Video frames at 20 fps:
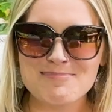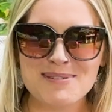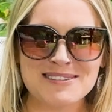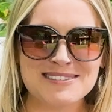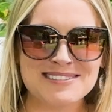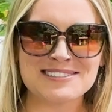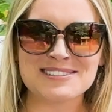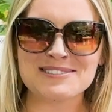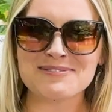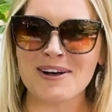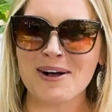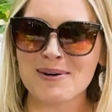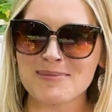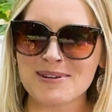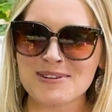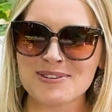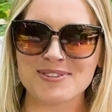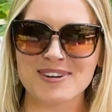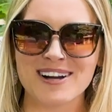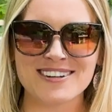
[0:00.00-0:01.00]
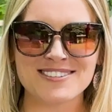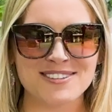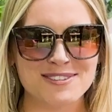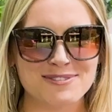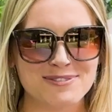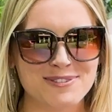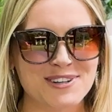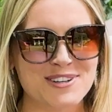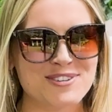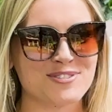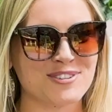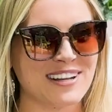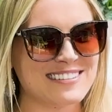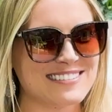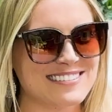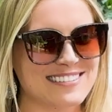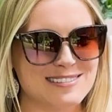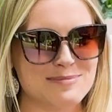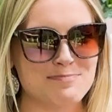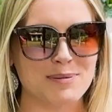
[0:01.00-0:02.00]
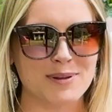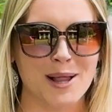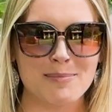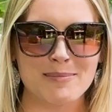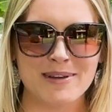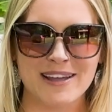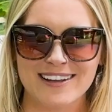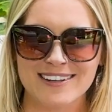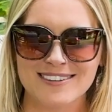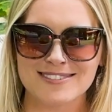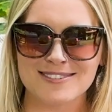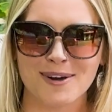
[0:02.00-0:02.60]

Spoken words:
Business development director for Agentis plumbing.